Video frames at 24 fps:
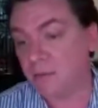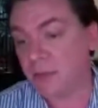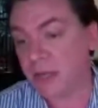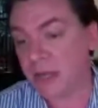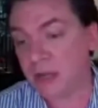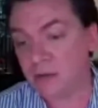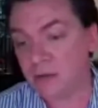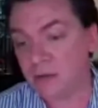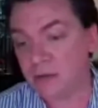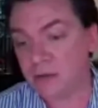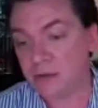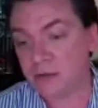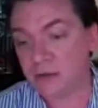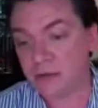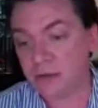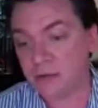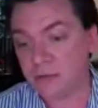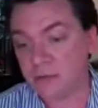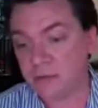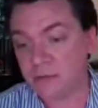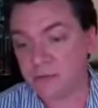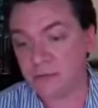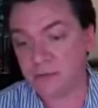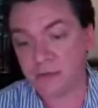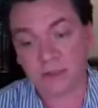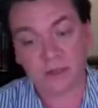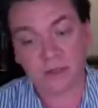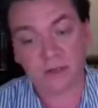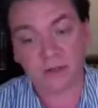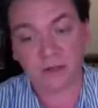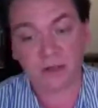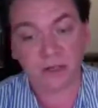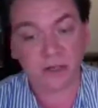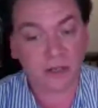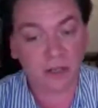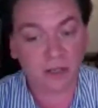bound to the
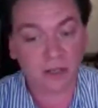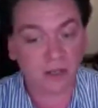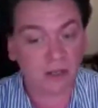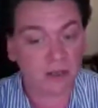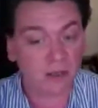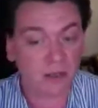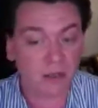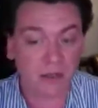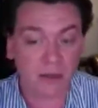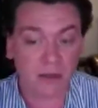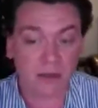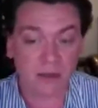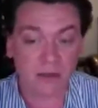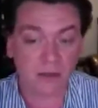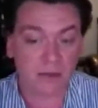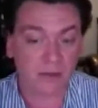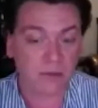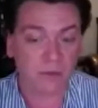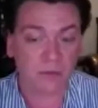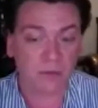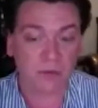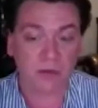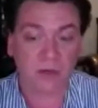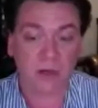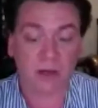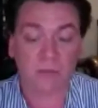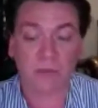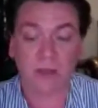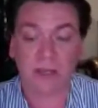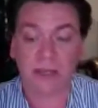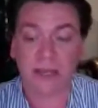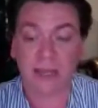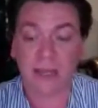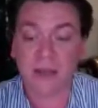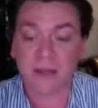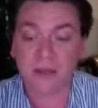fraternity through an
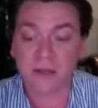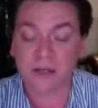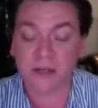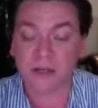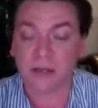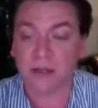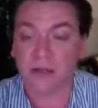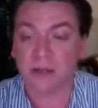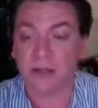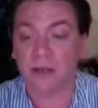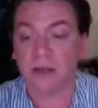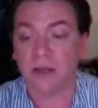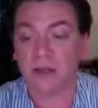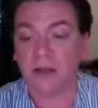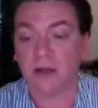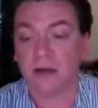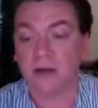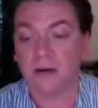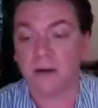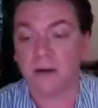obligation.